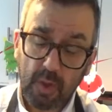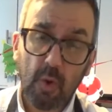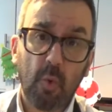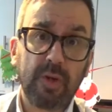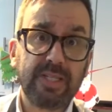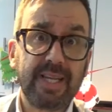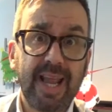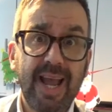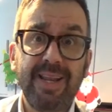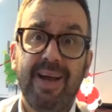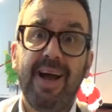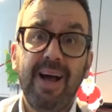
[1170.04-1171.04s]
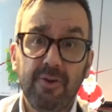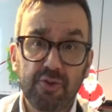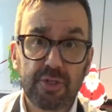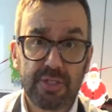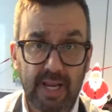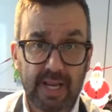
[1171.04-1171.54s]
once again at
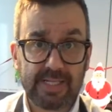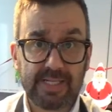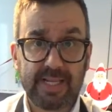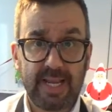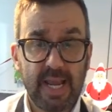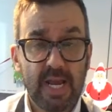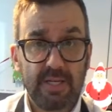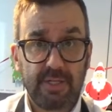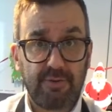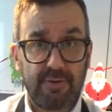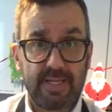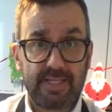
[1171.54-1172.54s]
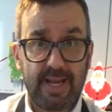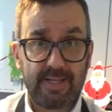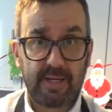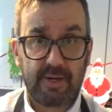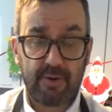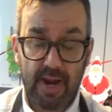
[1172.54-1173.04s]
190 degrees
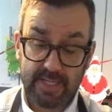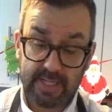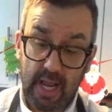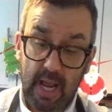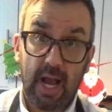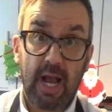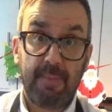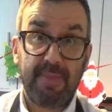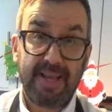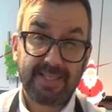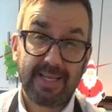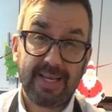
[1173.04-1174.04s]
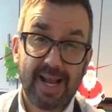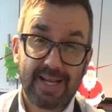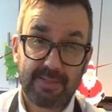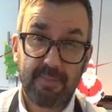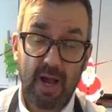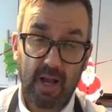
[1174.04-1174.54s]
centigrade, that's
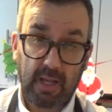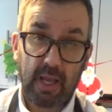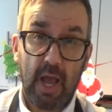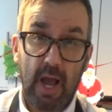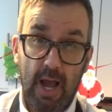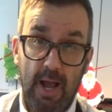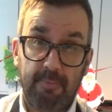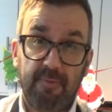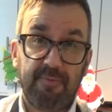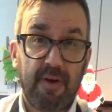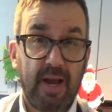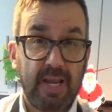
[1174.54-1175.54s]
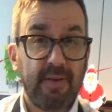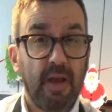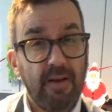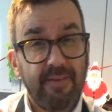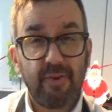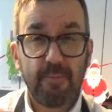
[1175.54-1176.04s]
gas mark 5,
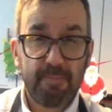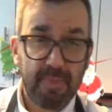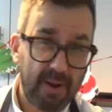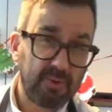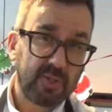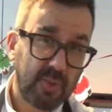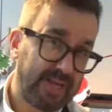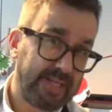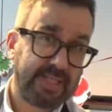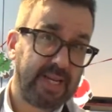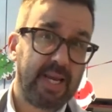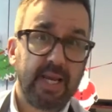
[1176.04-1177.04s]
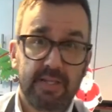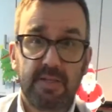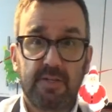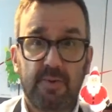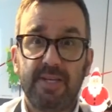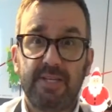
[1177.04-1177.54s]
for about 20 to
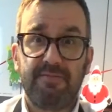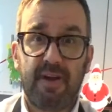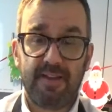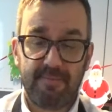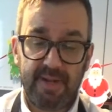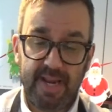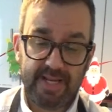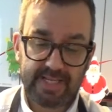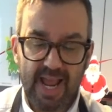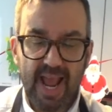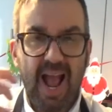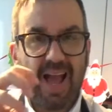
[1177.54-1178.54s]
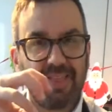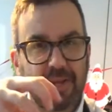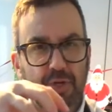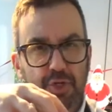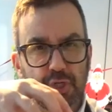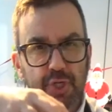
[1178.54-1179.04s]
25 minutes, and they
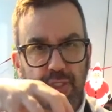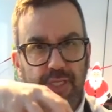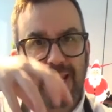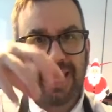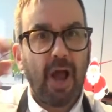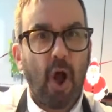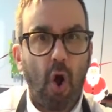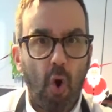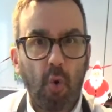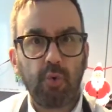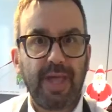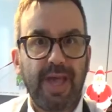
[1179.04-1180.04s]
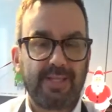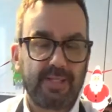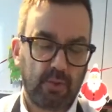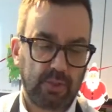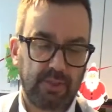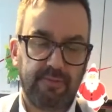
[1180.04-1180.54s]
should hold their
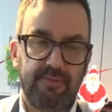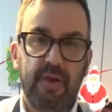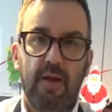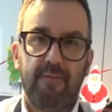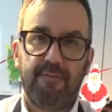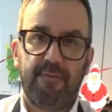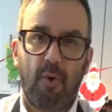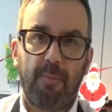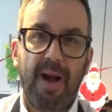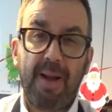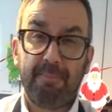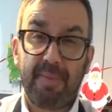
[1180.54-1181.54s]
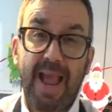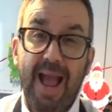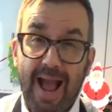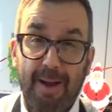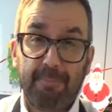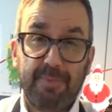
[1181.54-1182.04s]
sort of form and be
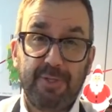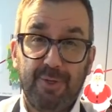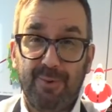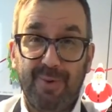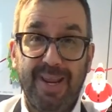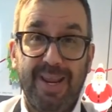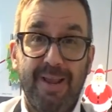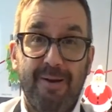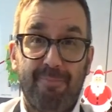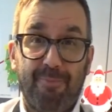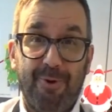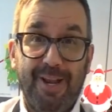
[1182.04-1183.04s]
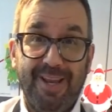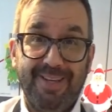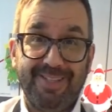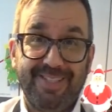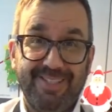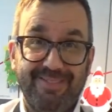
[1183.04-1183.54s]
absolutely
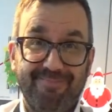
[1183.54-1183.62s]
brilliant.